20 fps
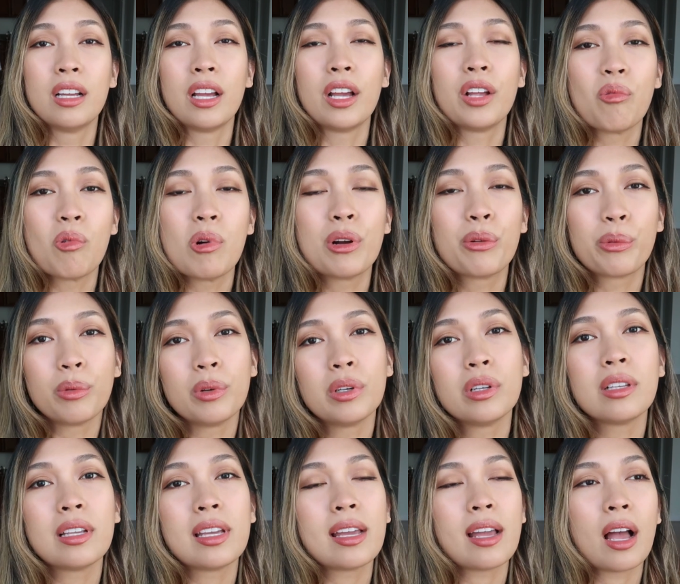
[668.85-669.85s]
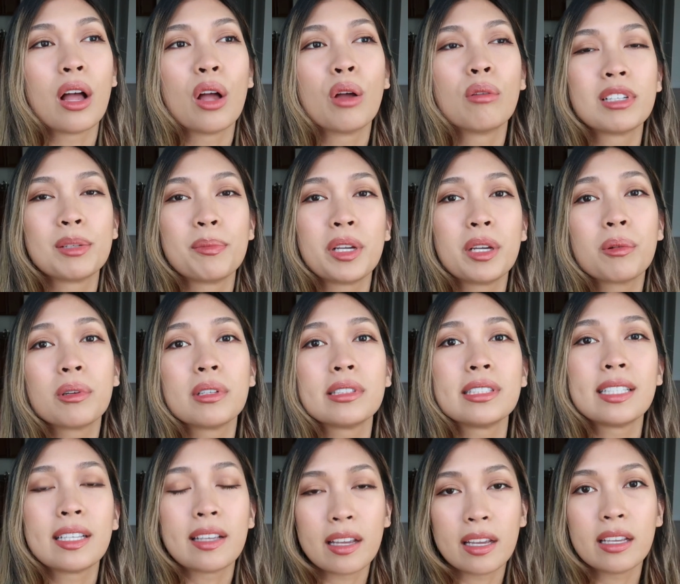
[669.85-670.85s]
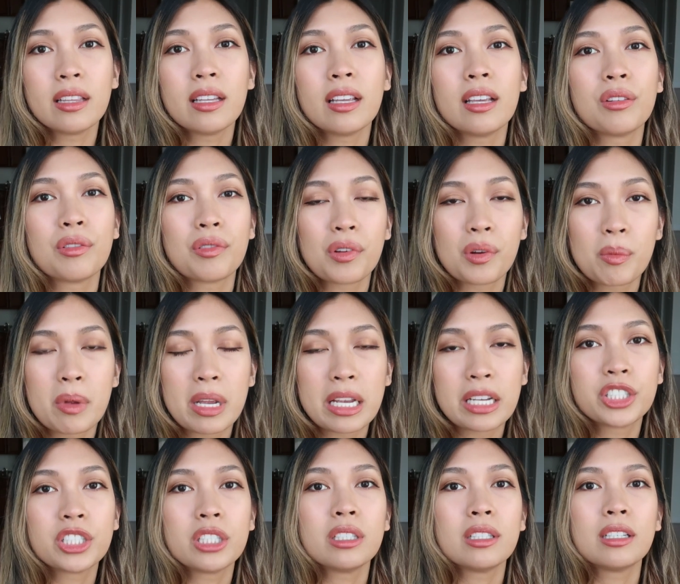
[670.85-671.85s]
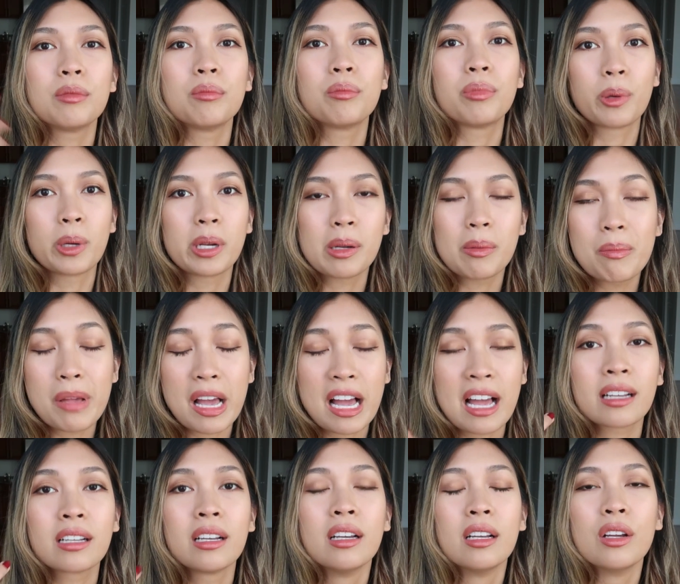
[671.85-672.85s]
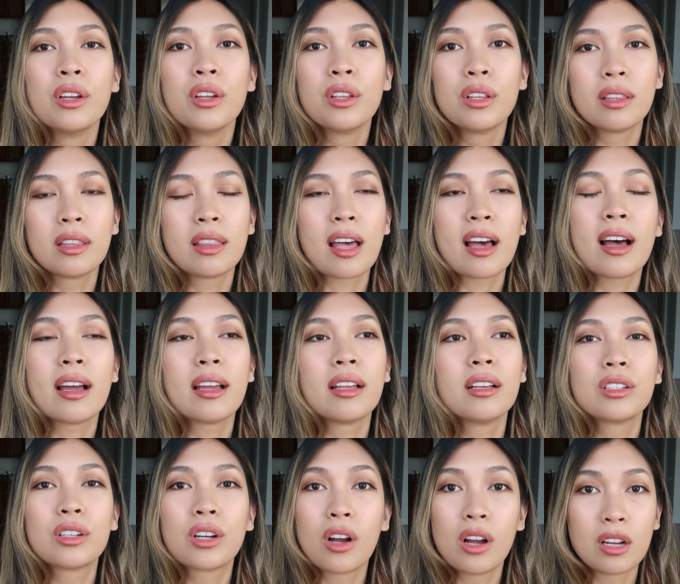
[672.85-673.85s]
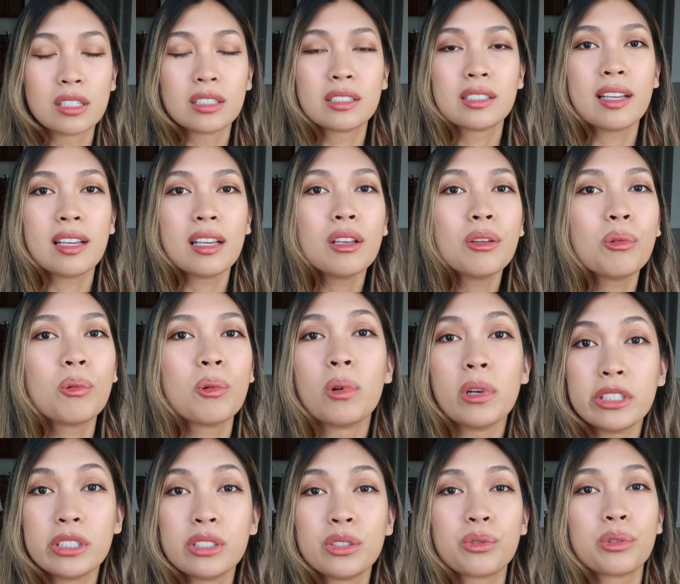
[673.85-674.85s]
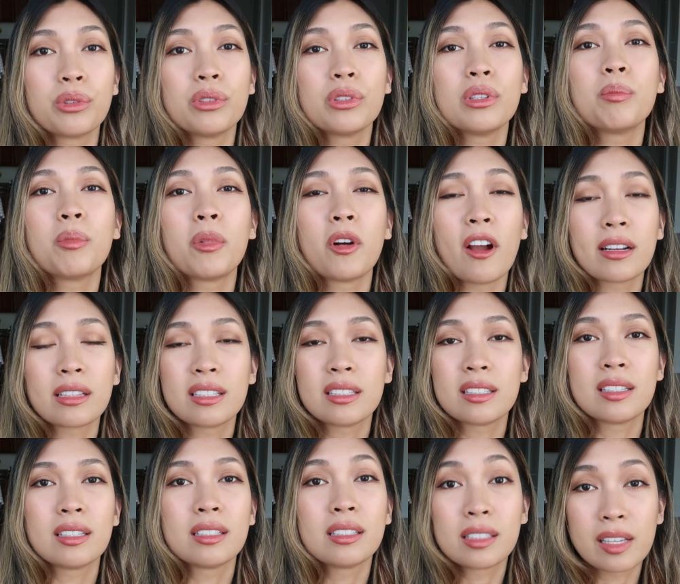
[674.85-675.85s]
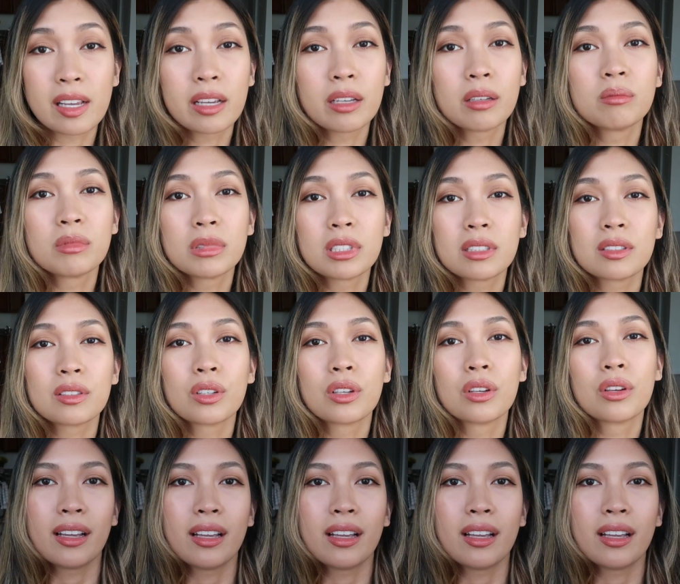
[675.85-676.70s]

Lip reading: And what really helped me retain information and bring back that content was through the practice exams.